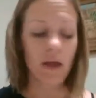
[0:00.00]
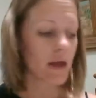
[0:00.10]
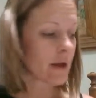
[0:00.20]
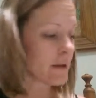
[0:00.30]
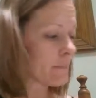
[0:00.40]

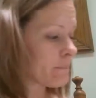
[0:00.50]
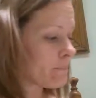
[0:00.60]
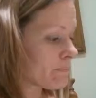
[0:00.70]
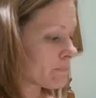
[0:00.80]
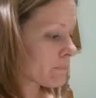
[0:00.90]

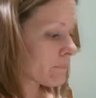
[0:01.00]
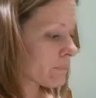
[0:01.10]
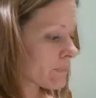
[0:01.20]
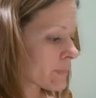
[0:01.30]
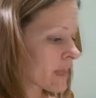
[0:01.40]
Um,
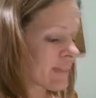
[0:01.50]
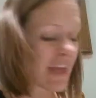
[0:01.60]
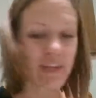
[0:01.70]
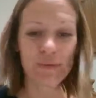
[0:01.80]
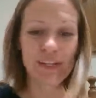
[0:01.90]

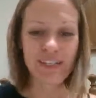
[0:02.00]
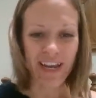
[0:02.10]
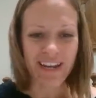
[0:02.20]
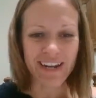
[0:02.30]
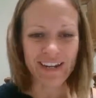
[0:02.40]
then you want to
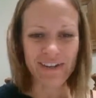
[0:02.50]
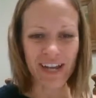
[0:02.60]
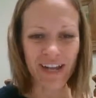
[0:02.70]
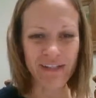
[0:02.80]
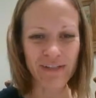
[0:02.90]
check in on your
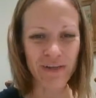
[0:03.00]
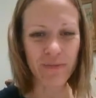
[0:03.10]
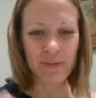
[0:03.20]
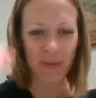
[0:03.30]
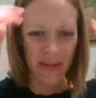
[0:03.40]
challenge
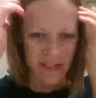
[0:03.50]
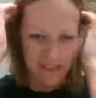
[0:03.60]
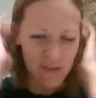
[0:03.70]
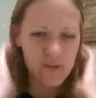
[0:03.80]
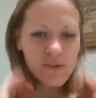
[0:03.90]
groups because
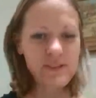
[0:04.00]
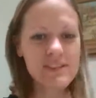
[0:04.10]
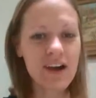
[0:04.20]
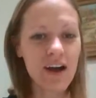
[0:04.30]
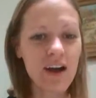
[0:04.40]
those
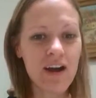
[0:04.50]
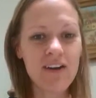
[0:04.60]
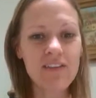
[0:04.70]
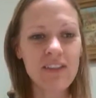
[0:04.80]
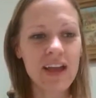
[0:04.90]

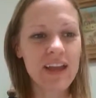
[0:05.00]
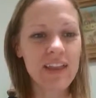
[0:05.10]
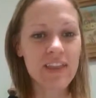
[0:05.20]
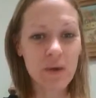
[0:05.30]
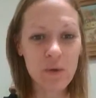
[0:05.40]
are
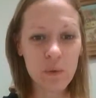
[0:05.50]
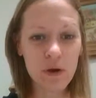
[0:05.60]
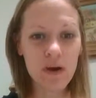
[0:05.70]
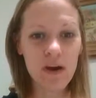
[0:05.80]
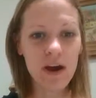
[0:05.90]
like the
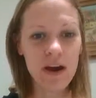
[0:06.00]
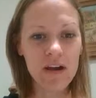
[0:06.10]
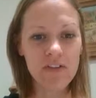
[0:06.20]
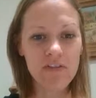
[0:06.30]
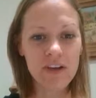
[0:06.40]
core
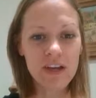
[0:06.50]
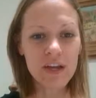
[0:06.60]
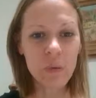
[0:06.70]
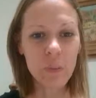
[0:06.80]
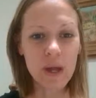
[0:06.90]
of
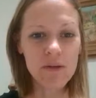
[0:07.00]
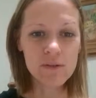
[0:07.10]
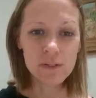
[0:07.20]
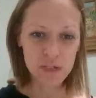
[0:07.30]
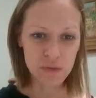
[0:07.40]
what you
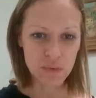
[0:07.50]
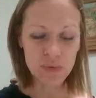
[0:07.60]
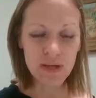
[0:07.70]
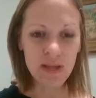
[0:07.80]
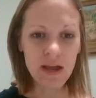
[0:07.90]
do.
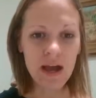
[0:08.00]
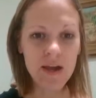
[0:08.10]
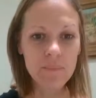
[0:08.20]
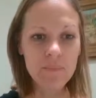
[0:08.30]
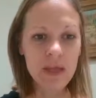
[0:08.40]

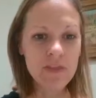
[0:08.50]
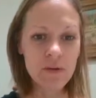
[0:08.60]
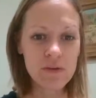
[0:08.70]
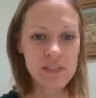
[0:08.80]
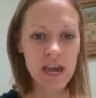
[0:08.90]
Um, and
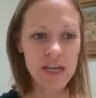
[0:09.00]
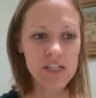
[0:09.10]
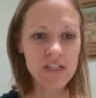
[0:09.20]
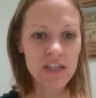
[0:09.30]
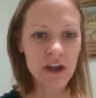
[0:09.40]
those
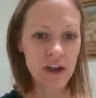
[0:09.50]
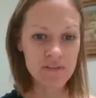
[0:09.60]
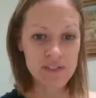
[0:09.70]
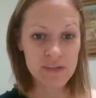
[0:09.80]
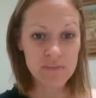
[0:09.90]
actually
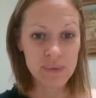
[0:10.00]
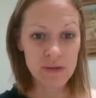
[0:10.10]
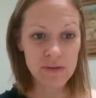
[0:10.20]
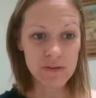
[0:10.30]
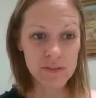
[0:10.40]
often
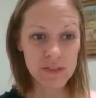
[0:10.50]
build